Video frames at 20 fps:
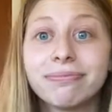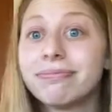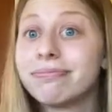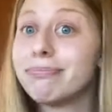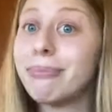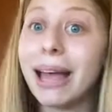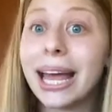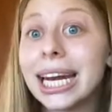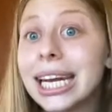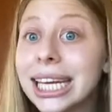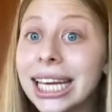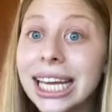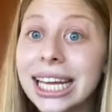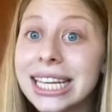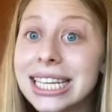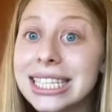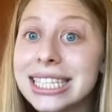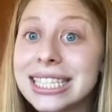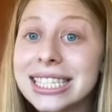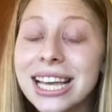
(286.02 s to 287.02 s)

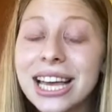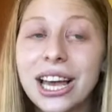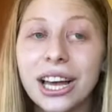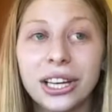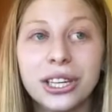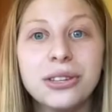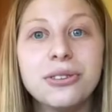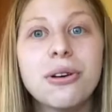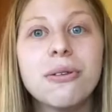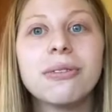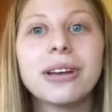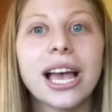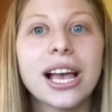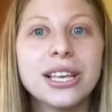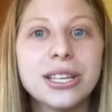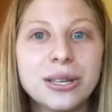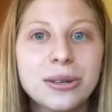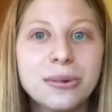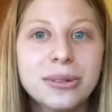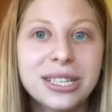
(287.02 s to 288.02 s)
mannequins, you don't get
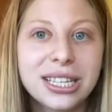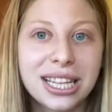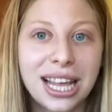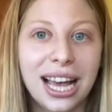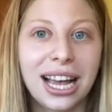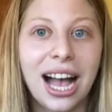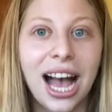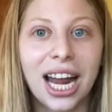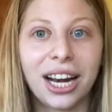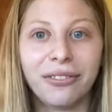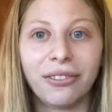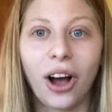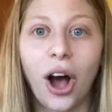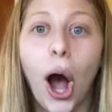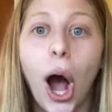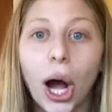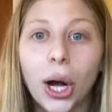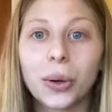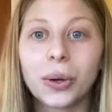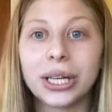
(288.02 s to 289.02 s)
used to that kind of
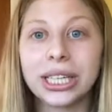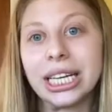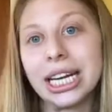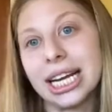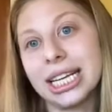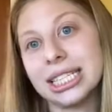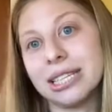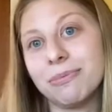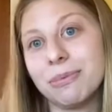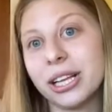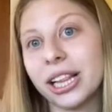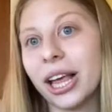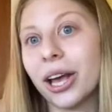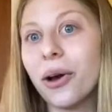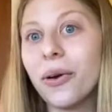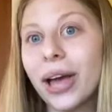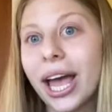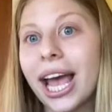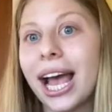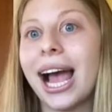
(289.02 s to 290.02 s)
awkwardness of being like,
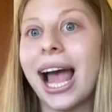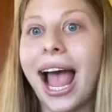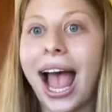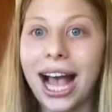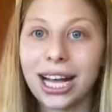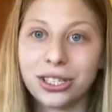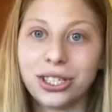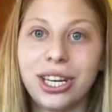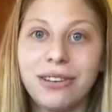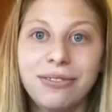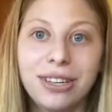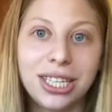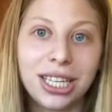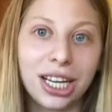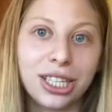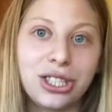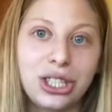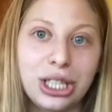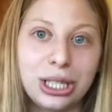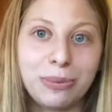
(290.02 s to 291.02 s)
okay, I actually have to
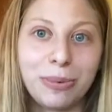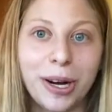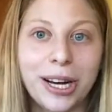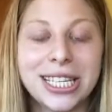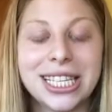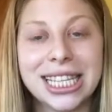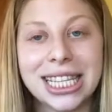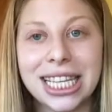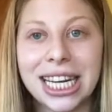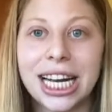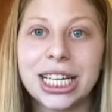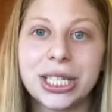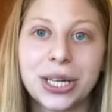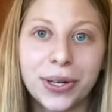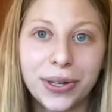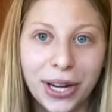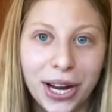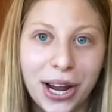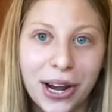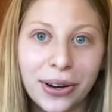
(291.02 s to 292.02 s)
touch this person that I
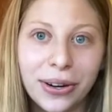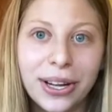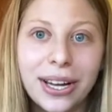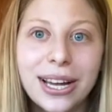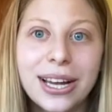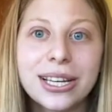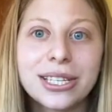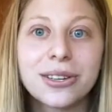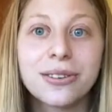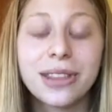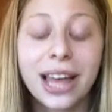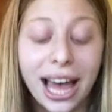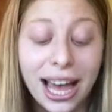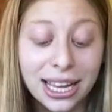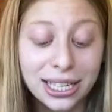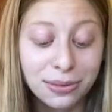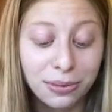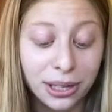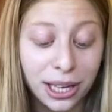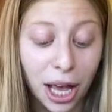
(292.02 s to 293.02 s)
don't know. So that
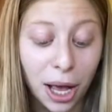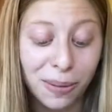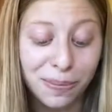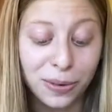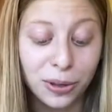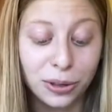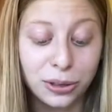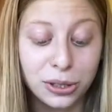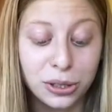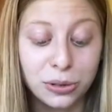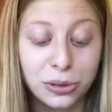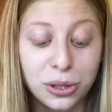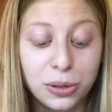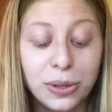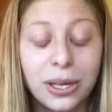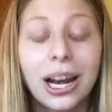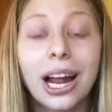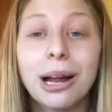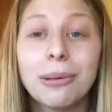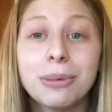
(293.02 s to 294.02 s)
is really helpful, to do
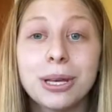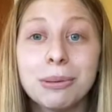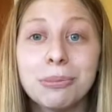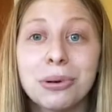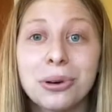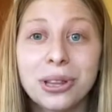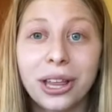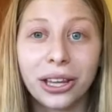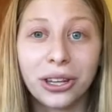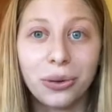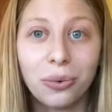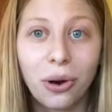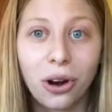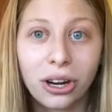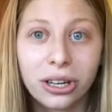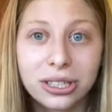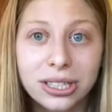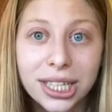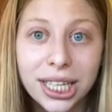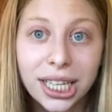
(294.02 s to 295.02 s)
it on people that you
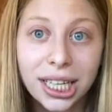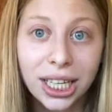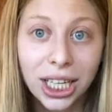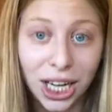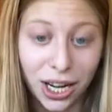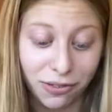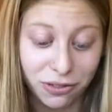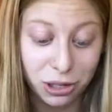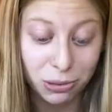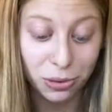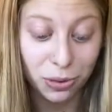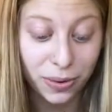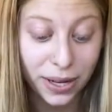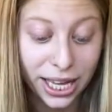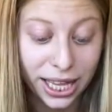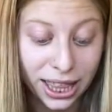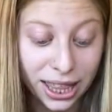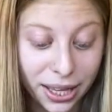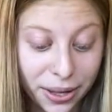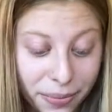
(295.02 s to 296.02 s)
aren't comfortable
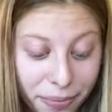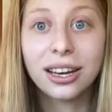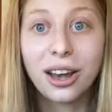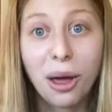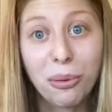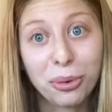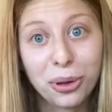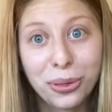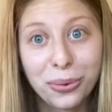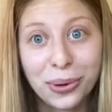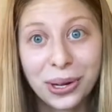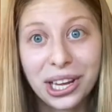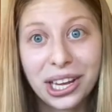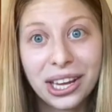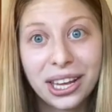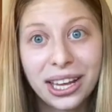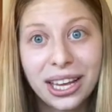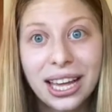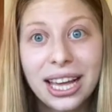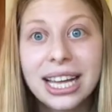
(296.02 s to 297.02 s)
with. Number 3,
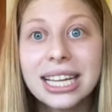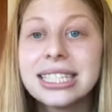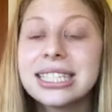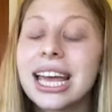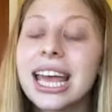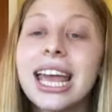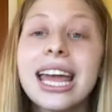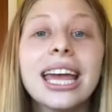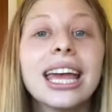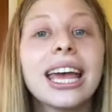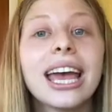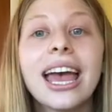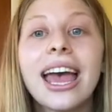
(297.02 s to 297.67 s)
take